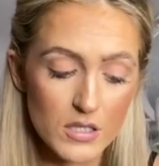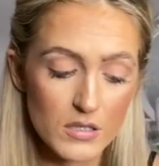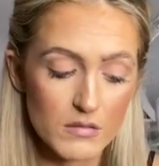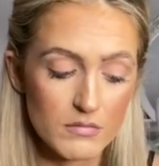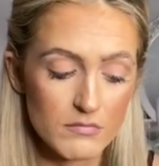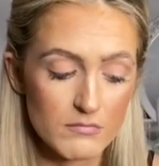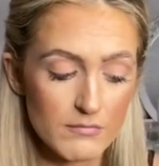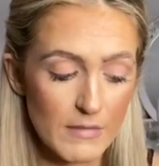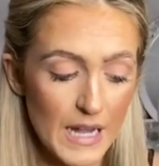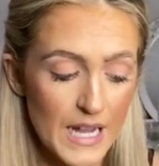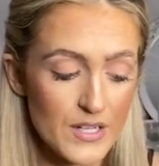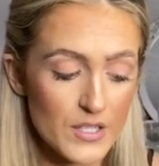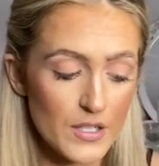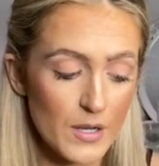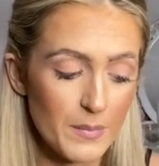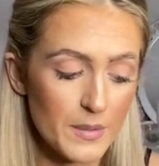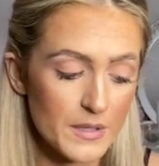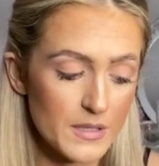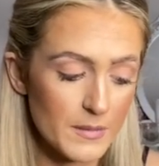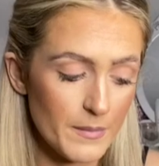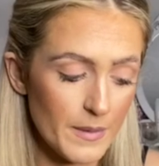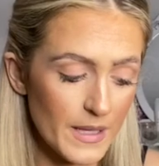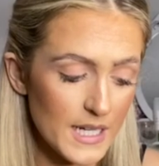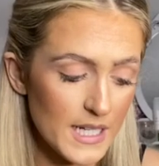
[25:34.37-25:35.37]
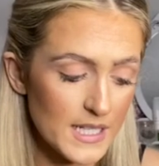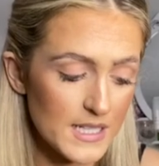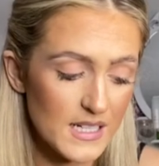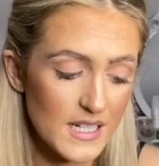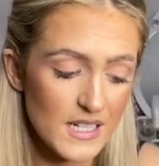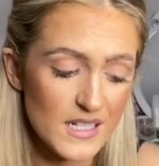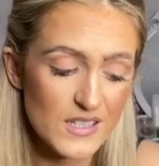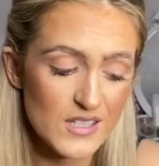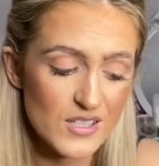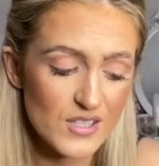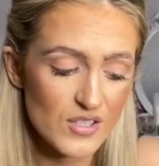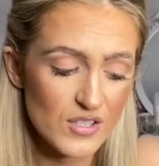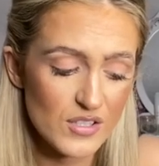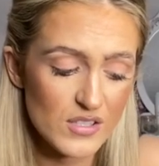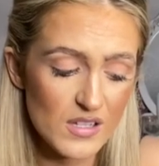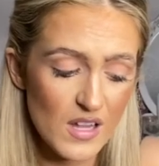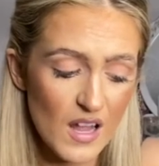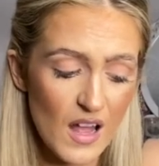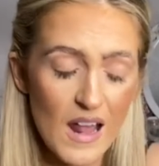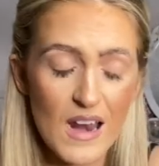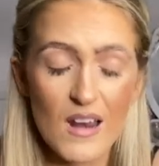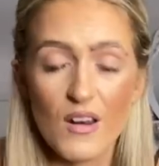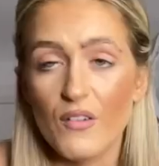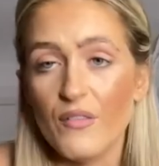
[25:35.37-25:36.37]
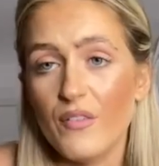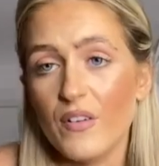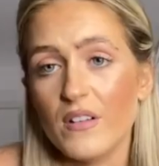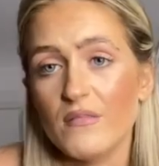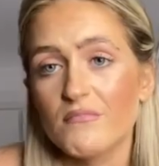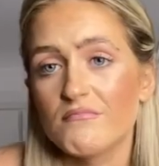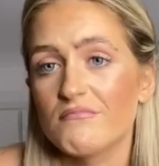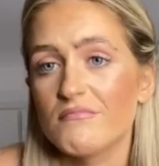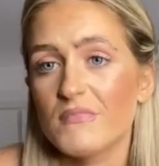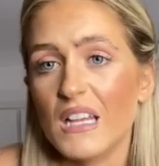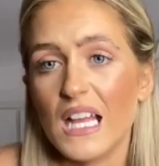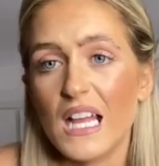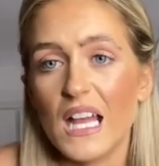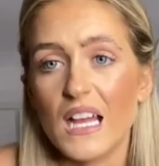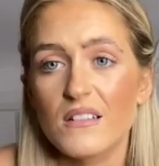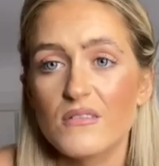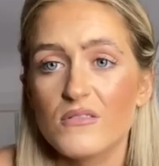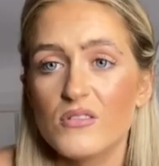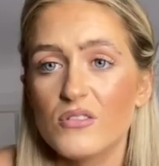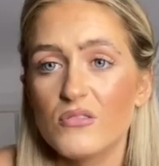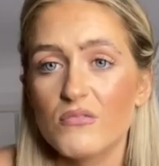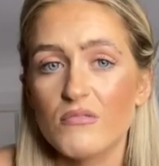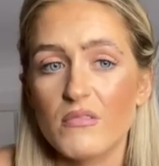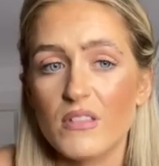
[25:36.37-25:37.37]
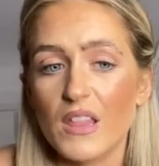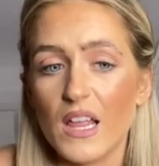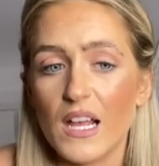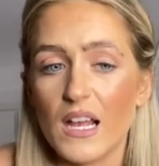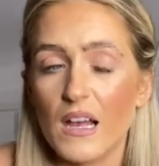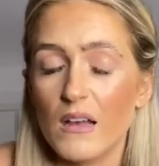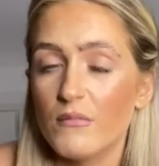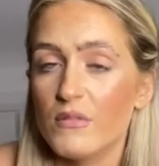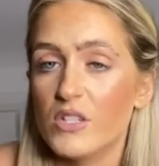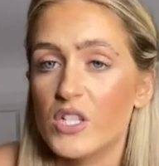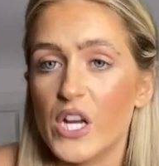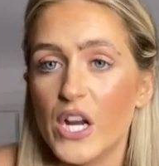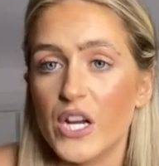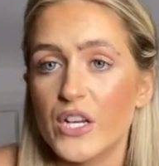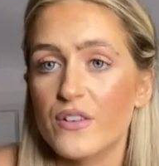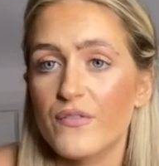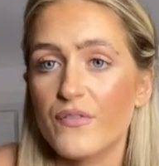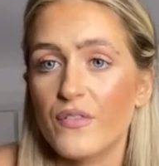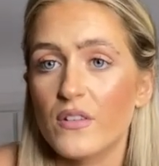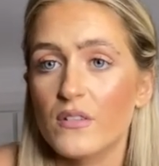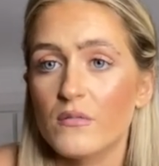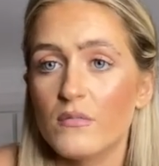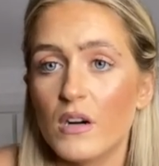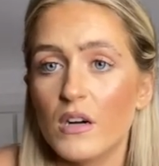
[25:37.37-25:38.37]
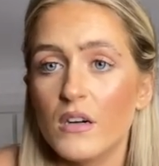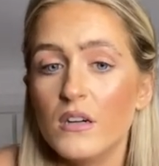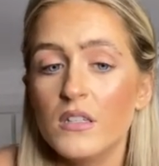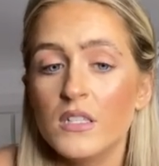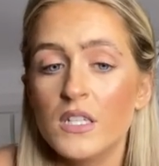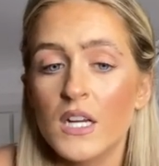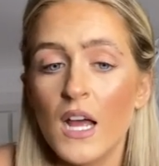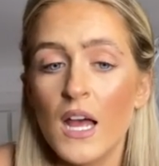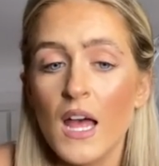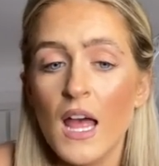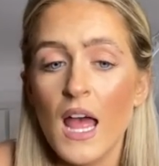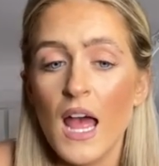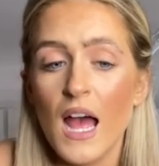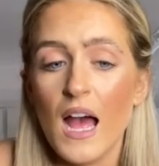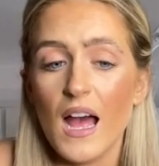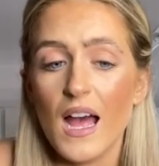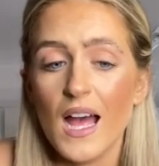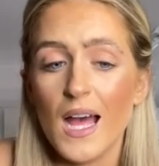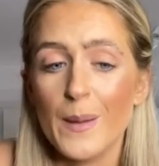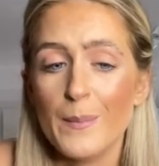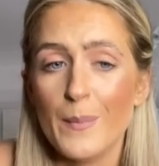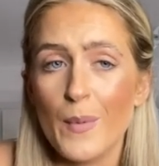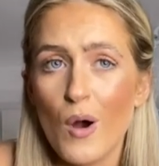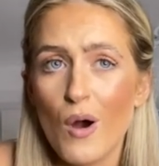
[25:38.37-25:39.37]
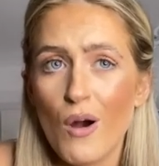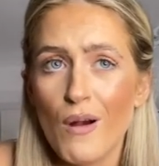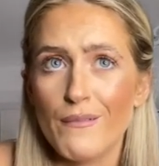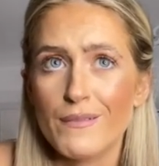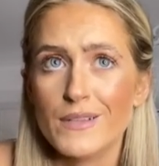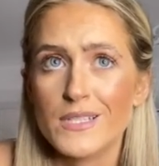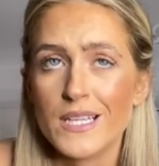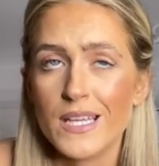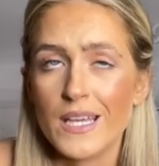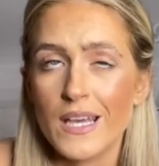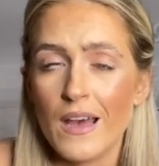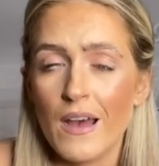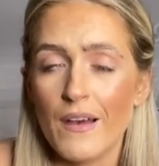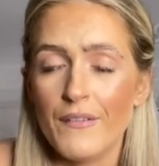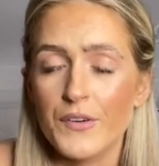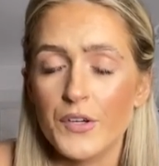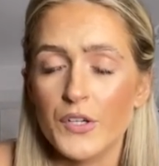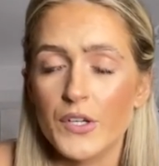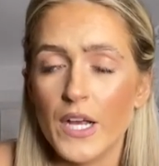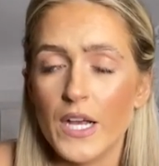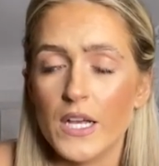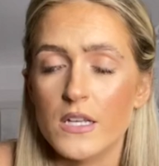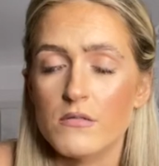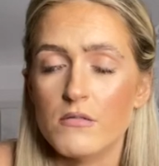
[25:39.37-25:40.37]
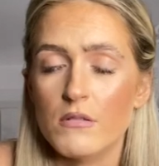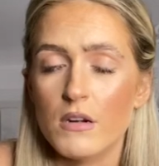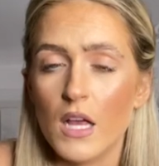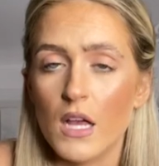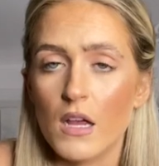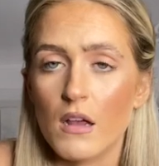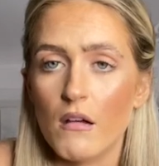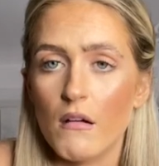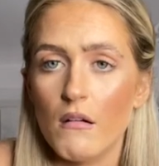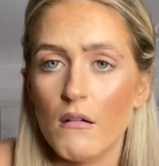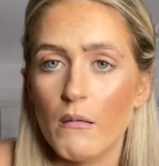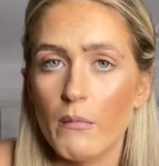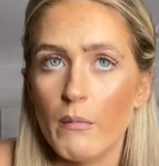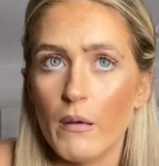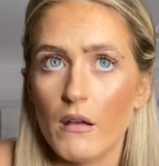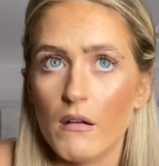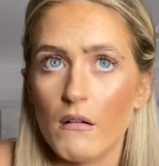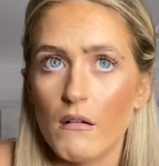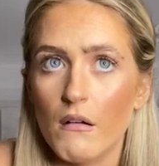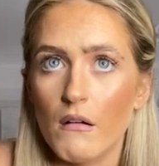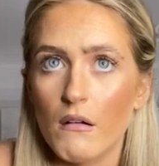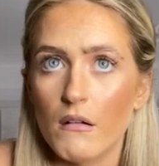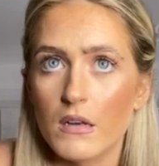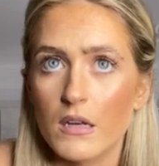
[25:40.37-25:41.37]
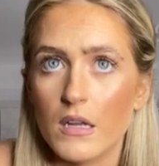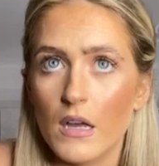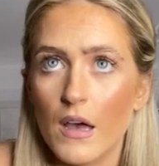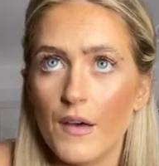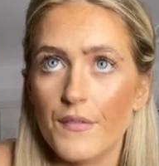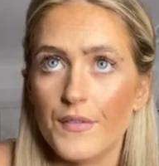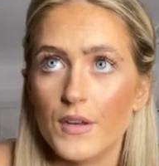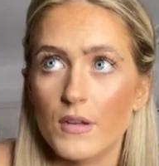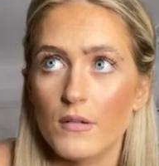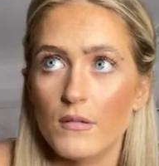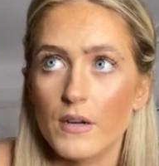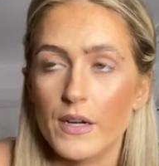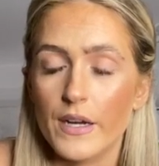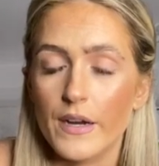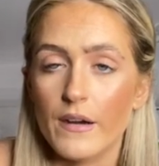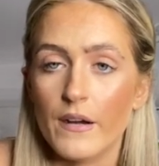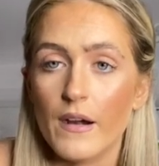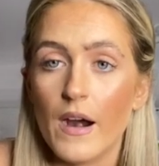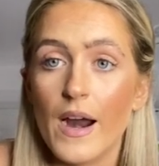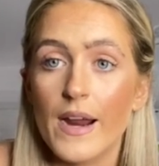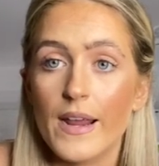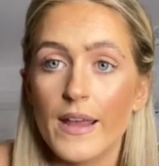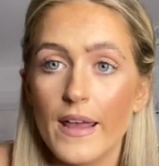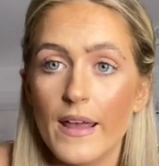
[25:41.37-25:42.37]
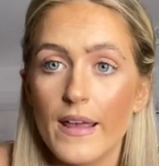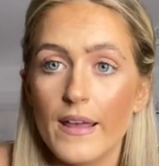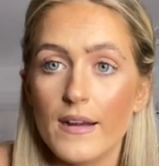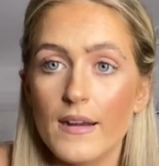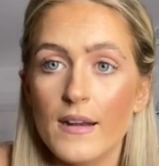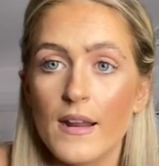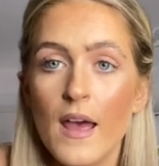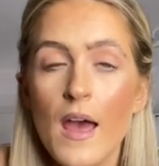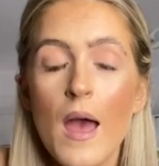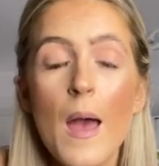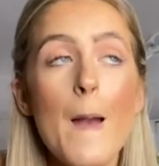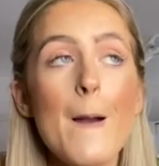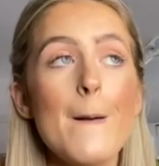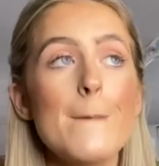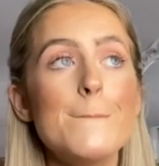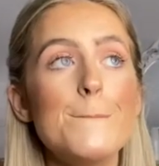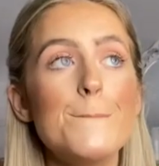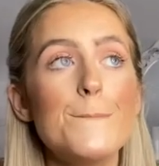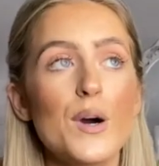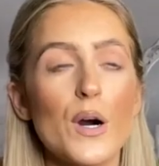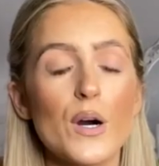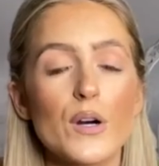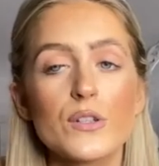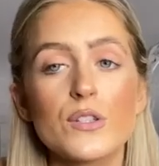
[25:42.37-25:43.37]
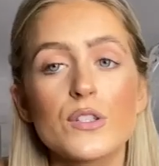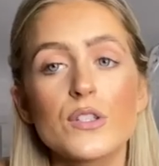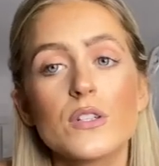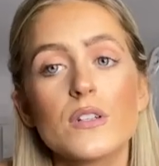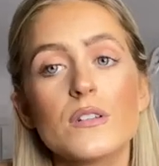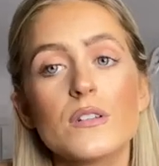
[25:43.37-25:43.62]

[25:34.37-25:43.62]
my job at the minute, it's just, I love it. Like, I don't think I would change it for the world. Obviously you have your days where like, oh my god, I have to go in here again, but